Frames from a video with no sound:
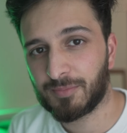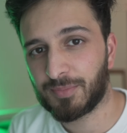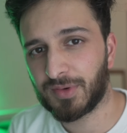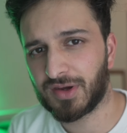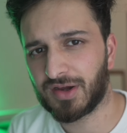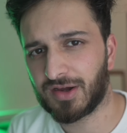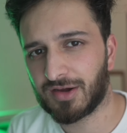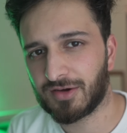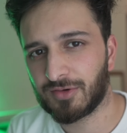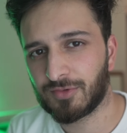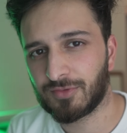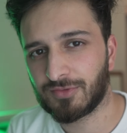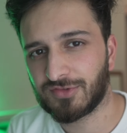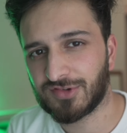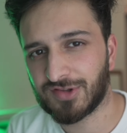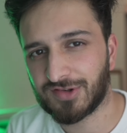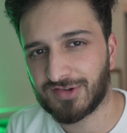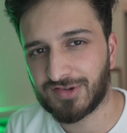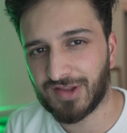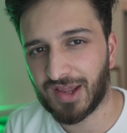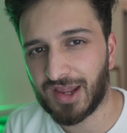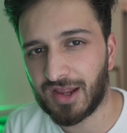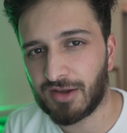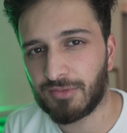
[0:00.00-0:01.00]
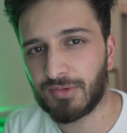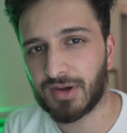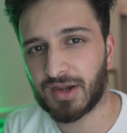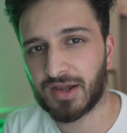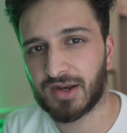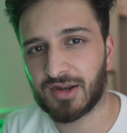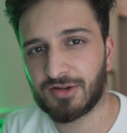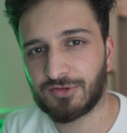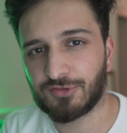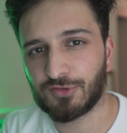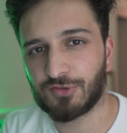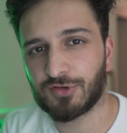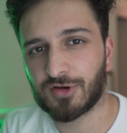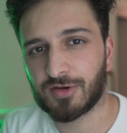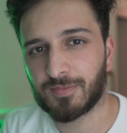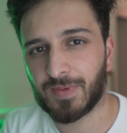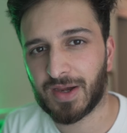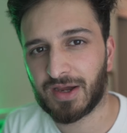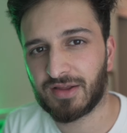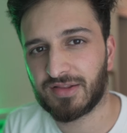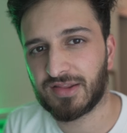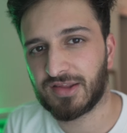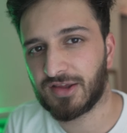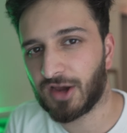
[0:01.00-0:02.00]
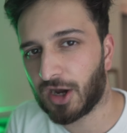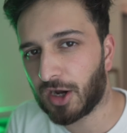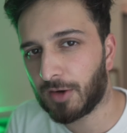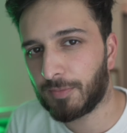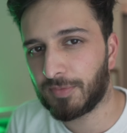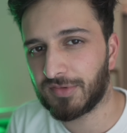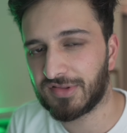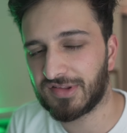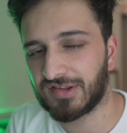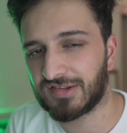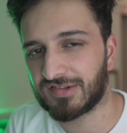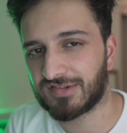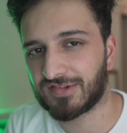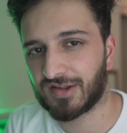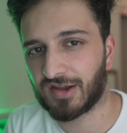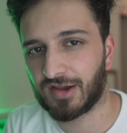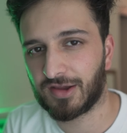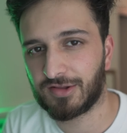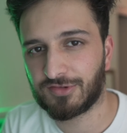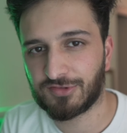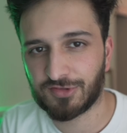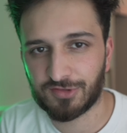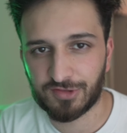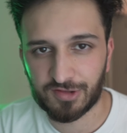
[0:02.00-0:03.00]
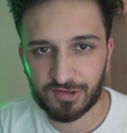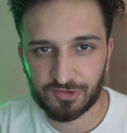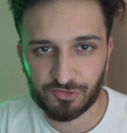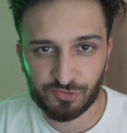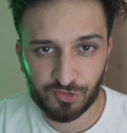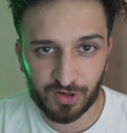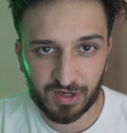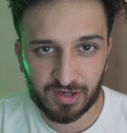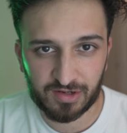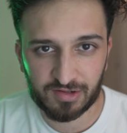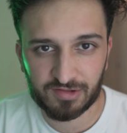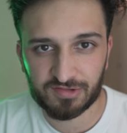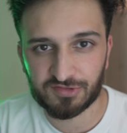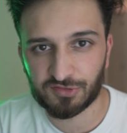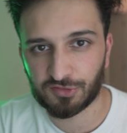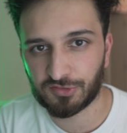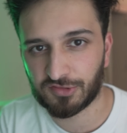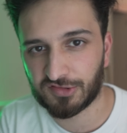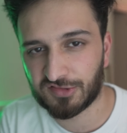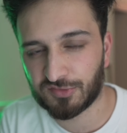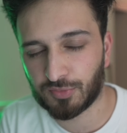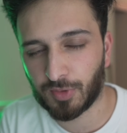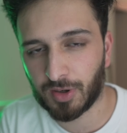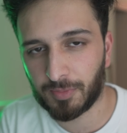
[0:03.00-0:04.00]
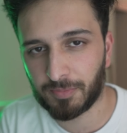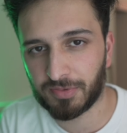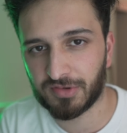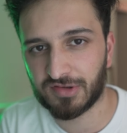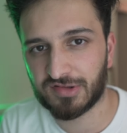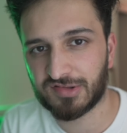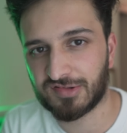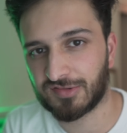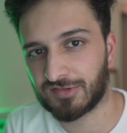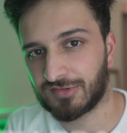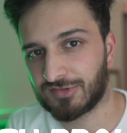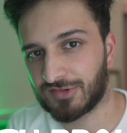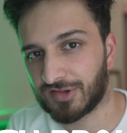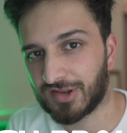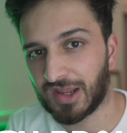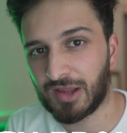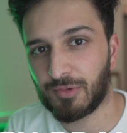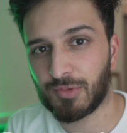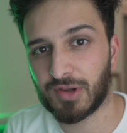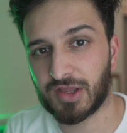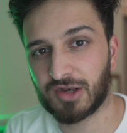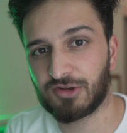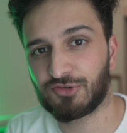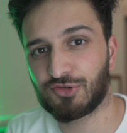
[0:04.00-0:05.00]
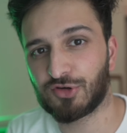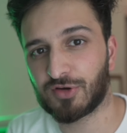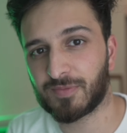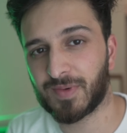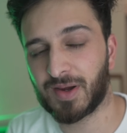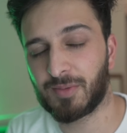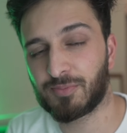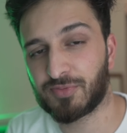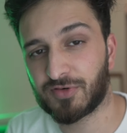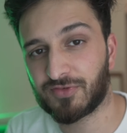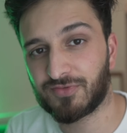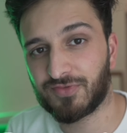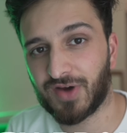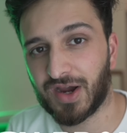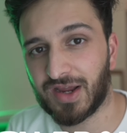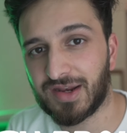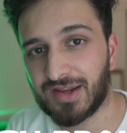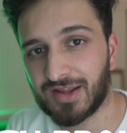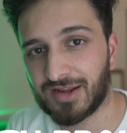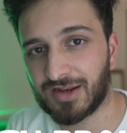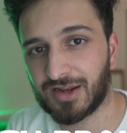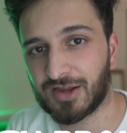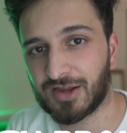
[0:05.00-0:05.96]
but today we're going to talk about the opposite side to the traders or the swappers. Today we're going to talk about providing